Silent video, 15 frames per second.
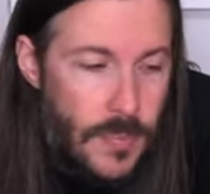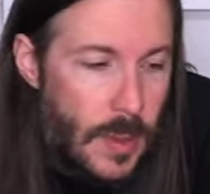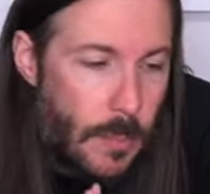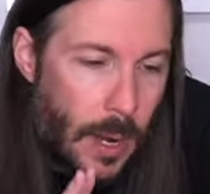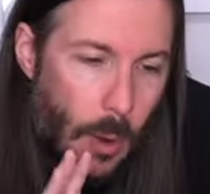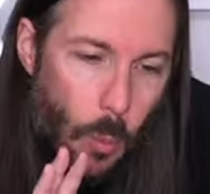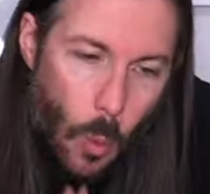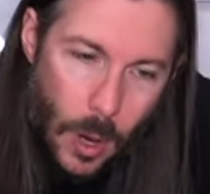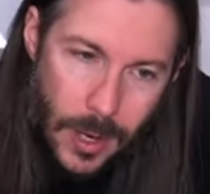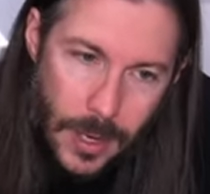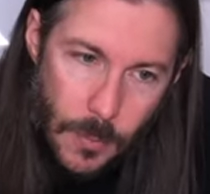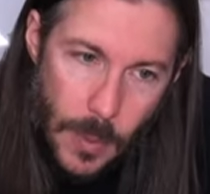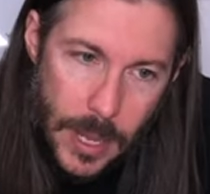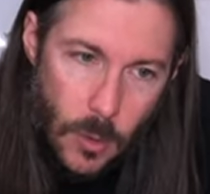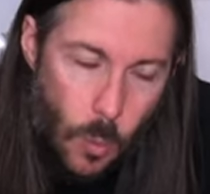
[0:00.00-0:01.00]
But I wanted
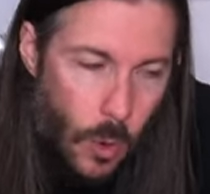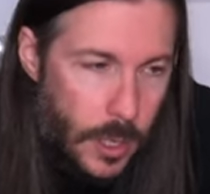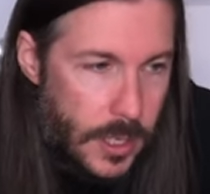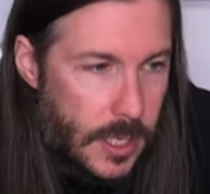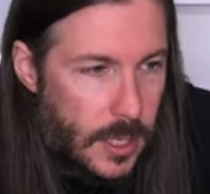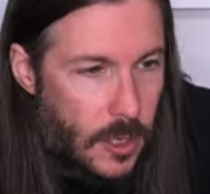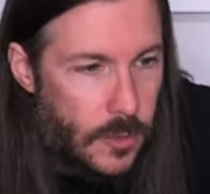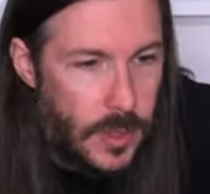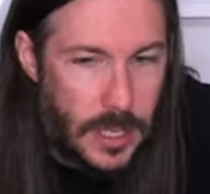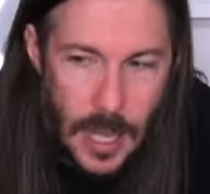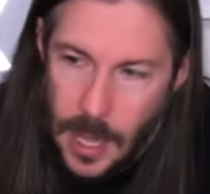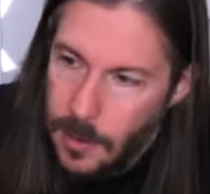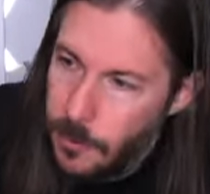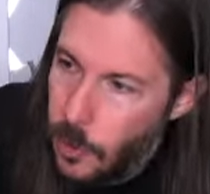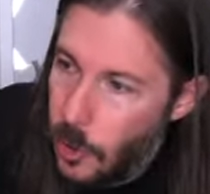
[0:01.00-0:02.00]
to make one here that
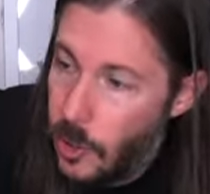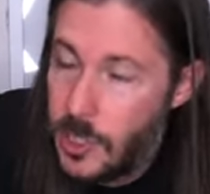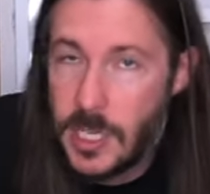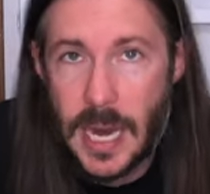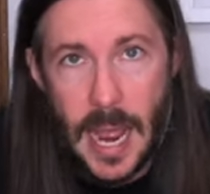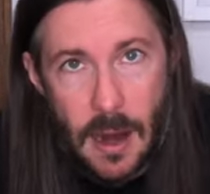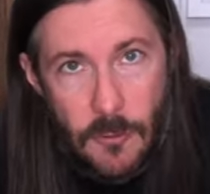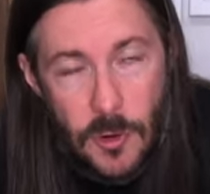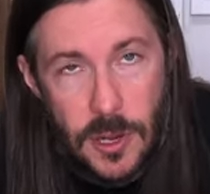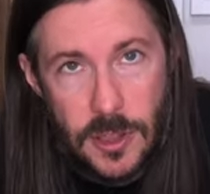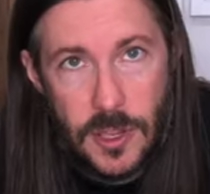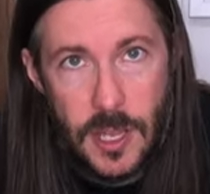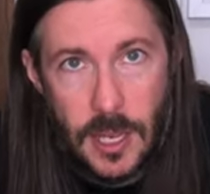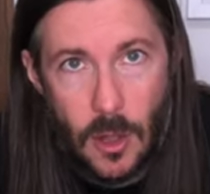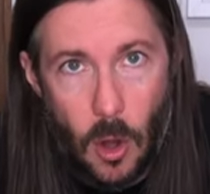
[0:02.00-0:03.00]
kind of looked at
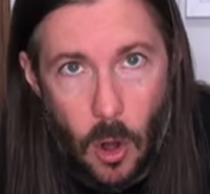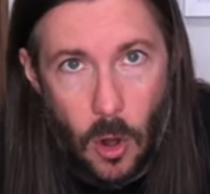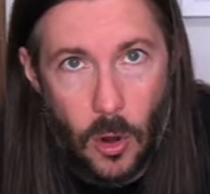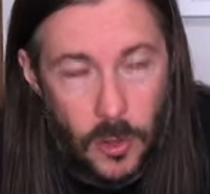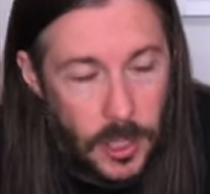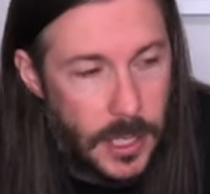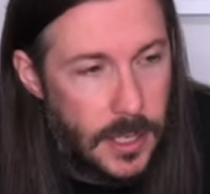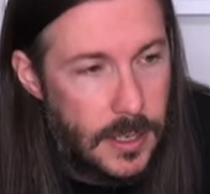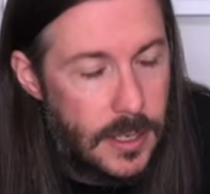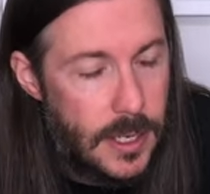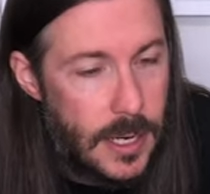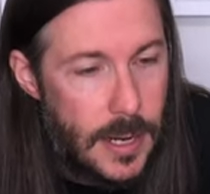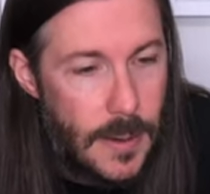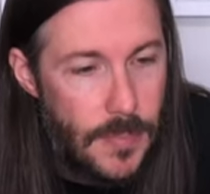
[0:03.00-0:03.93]
everything all in,